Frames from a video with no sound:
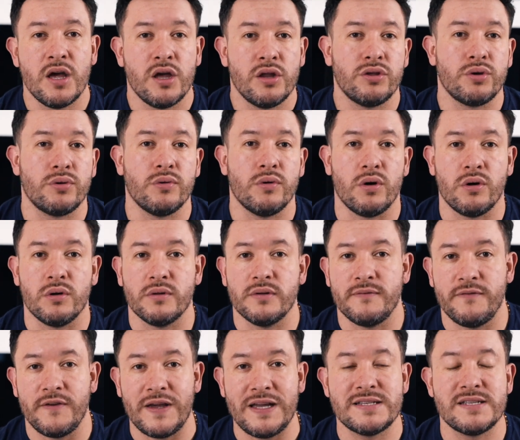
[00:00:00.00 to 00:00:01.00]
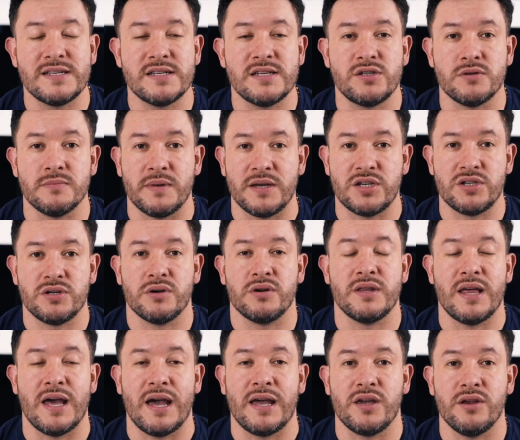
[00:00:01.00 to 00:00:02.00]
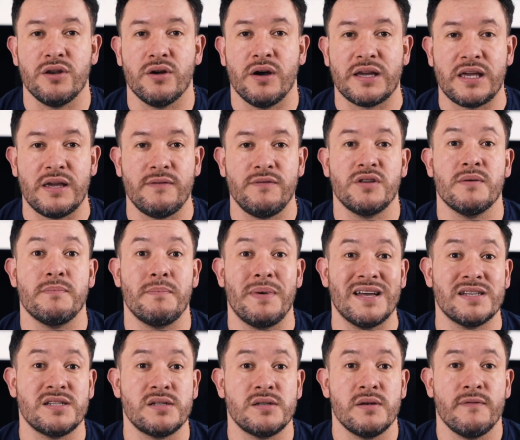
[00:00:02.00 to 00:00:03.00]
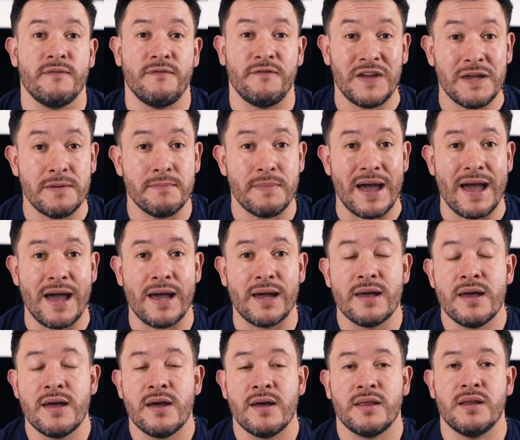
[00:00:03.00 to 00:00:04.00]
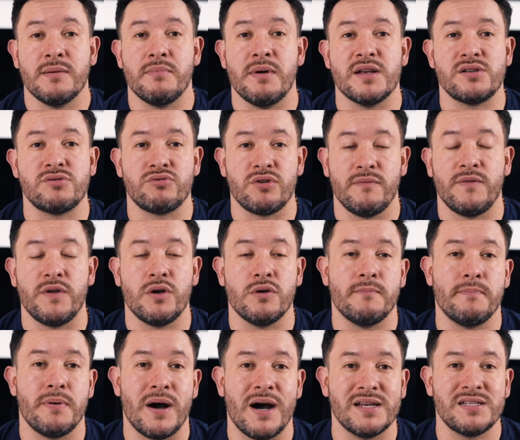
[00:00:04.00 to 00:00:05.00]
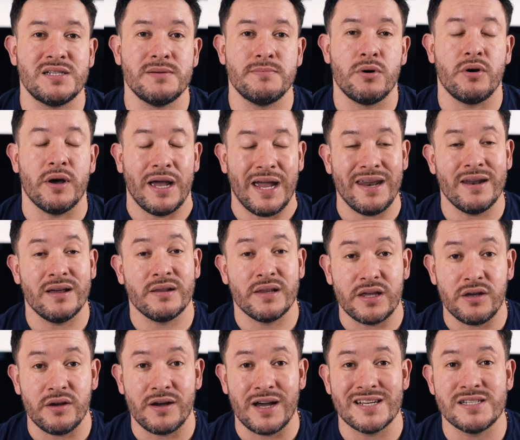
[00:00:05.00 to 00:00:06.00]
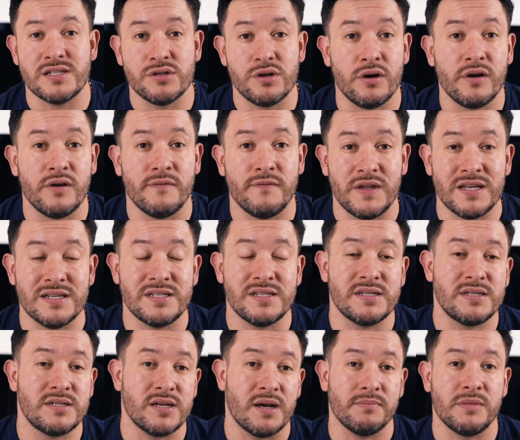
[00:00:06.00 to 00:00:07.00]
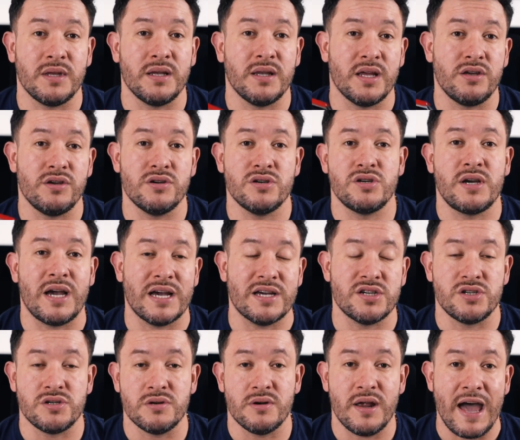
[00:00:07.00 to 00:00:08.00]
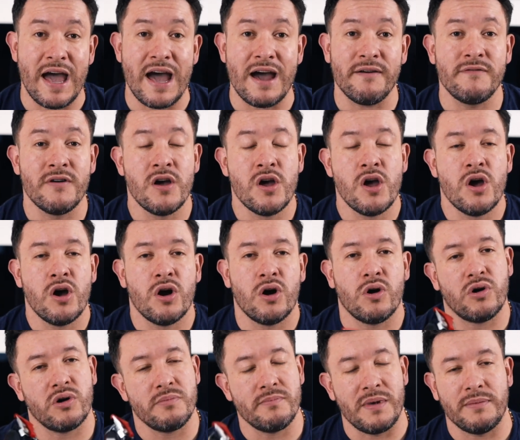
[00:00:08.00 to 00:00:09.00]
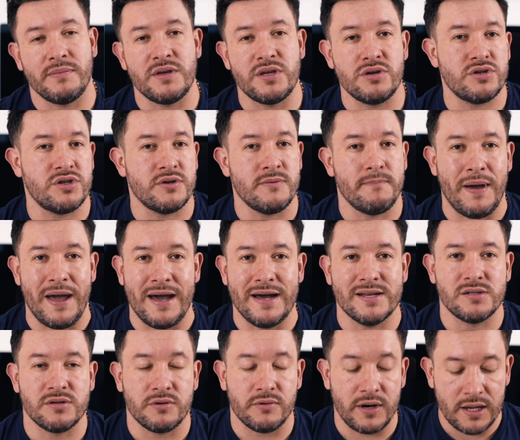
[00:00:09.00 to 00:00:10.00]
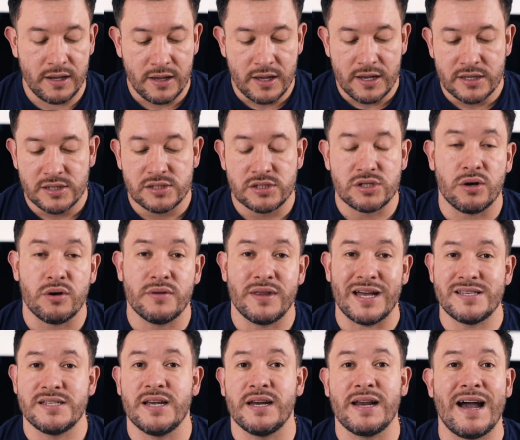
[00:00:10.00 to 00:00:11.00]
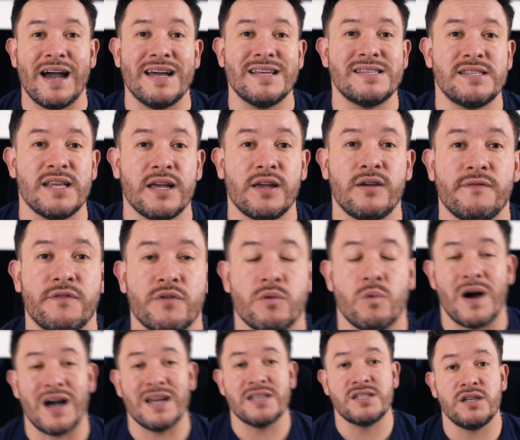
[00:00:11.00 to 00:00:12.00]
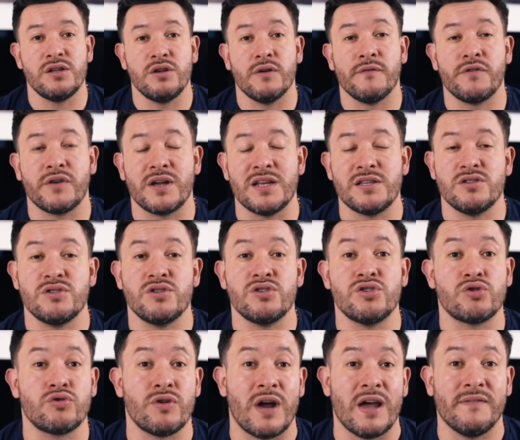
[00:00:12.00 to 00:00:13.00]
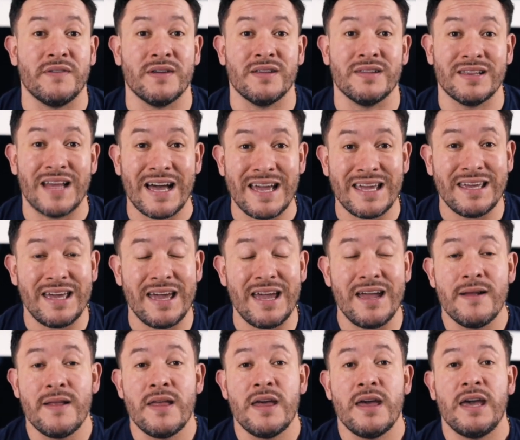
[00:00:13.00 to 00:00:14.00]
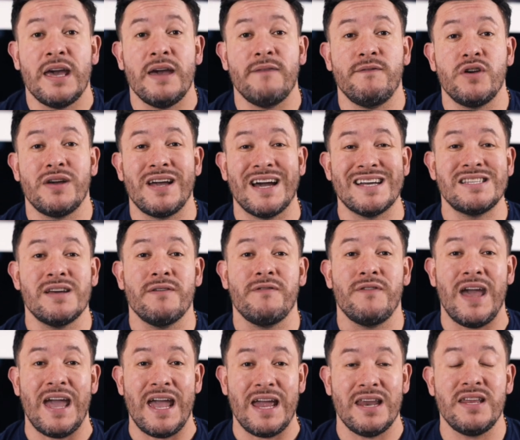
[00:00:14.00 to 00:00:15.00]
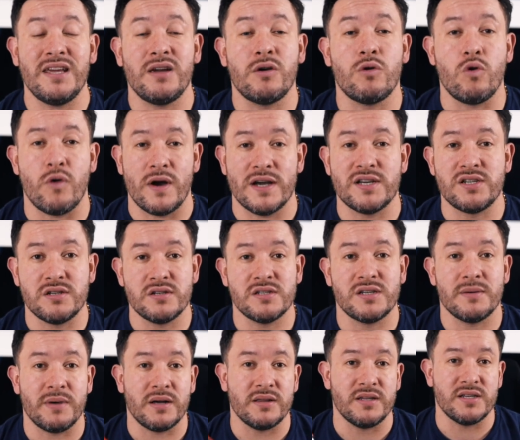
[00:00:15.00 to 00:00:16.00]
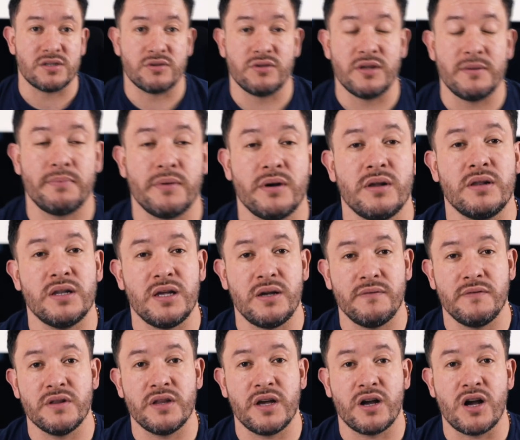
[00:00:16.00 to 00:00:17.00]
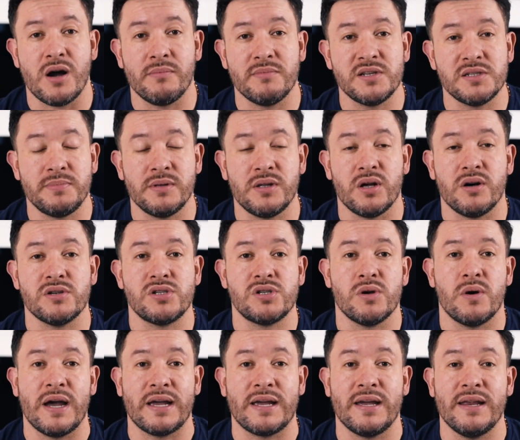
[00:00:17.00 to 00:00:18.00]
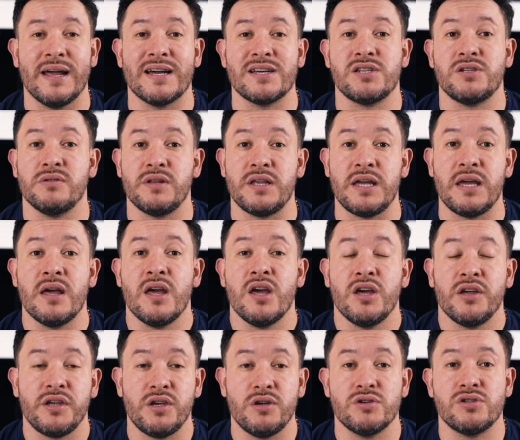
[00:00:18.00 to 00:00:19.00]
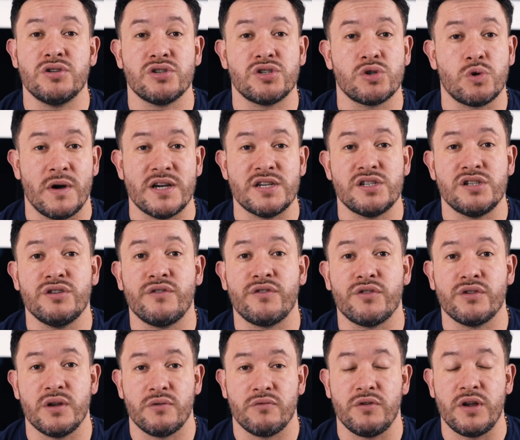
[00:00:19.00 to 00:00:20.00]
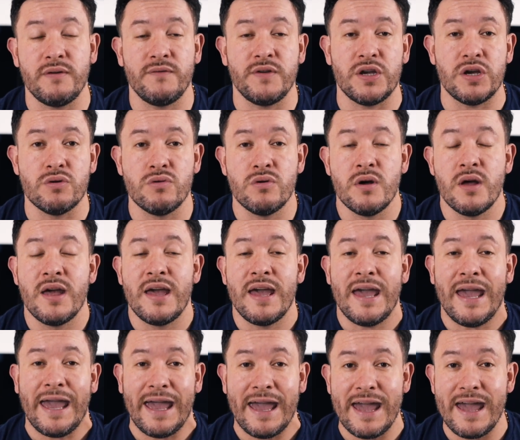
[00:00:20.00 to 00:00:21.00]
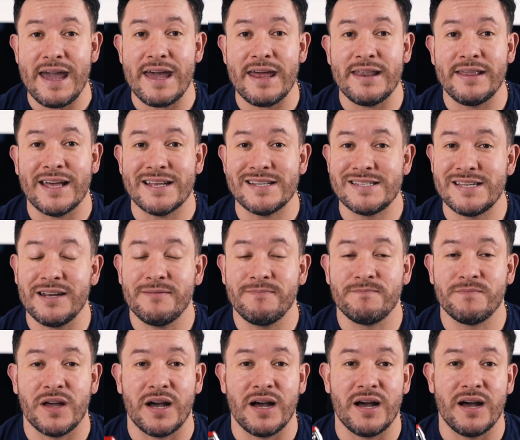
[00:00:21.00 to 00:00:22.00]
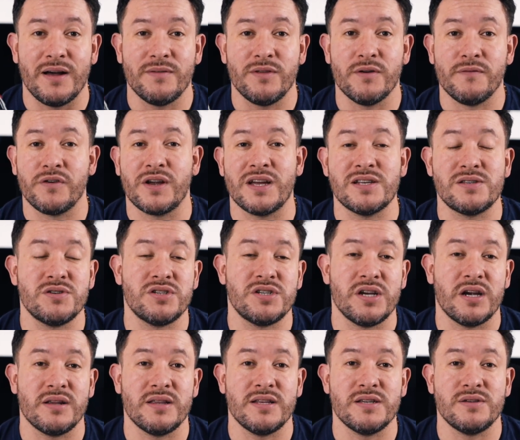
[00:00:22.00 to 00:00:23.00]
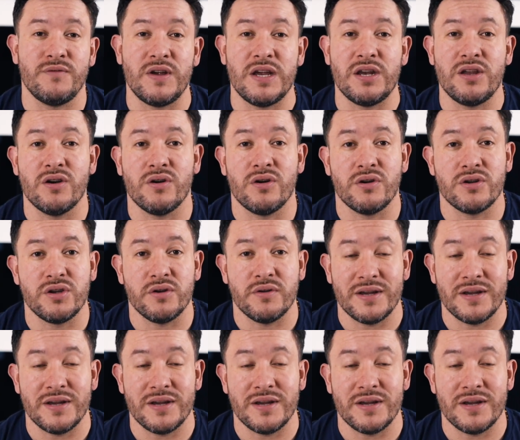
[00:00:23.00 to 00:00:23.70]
through all the phases to make sure that, you know, I give you the best feedback, the best review possible, and I'll let you guys know if this is something that you guys should have, or maybe you should pass. All right, so that's it, guys. Thank you for watching. Don't forget to subscribe and like it. If you guys have any questions about this clipper, leave in the comments below so I can actually use those questions for the review. And that's it. Don't forget to share this video on your